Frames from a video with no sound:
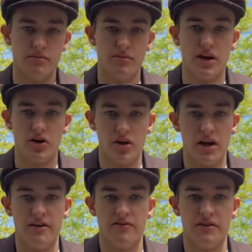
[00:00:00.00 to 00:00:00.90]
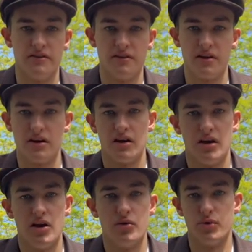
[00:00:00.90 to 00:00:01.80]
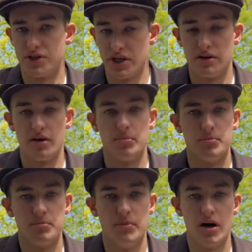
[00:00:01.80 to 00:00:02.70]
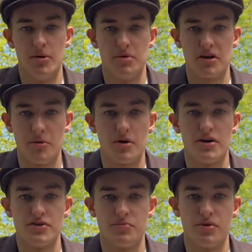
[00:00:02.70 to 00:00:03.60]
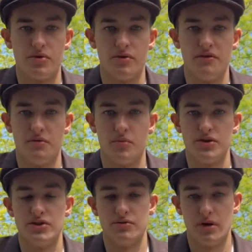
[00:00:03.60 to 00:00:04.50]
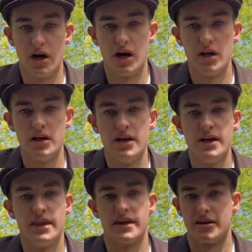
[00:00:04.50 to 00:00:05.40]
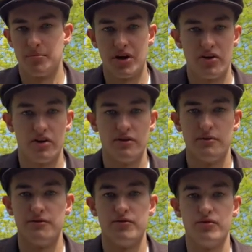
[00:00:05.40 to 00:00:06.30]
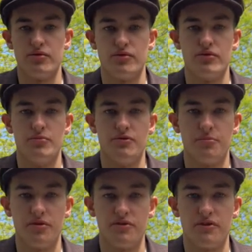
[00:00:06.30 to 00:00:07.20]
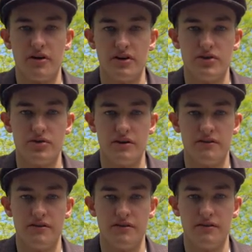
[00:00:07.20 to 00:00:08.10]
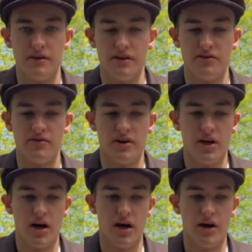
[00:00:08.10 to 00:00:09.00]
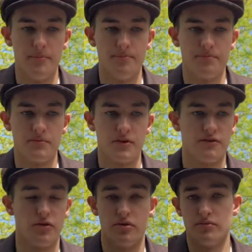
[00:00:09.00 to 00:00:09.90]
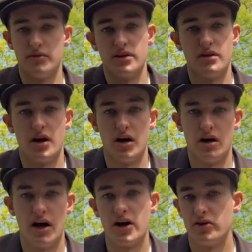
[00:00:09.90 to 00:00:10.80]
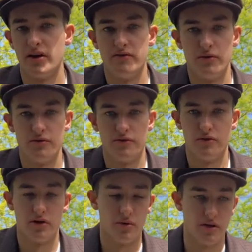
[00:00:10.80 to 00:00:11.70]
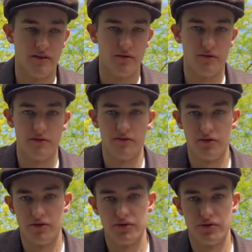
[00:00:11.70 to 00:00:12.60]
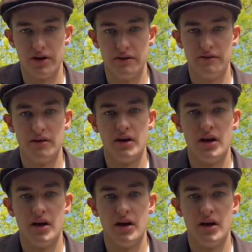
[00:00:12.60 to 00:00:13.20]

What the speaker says: later life and seeing which end up becoming entrepreneurs and which do not, and then comparing those two groups' personality traits to see if certain higher levels or lower levels of certain traits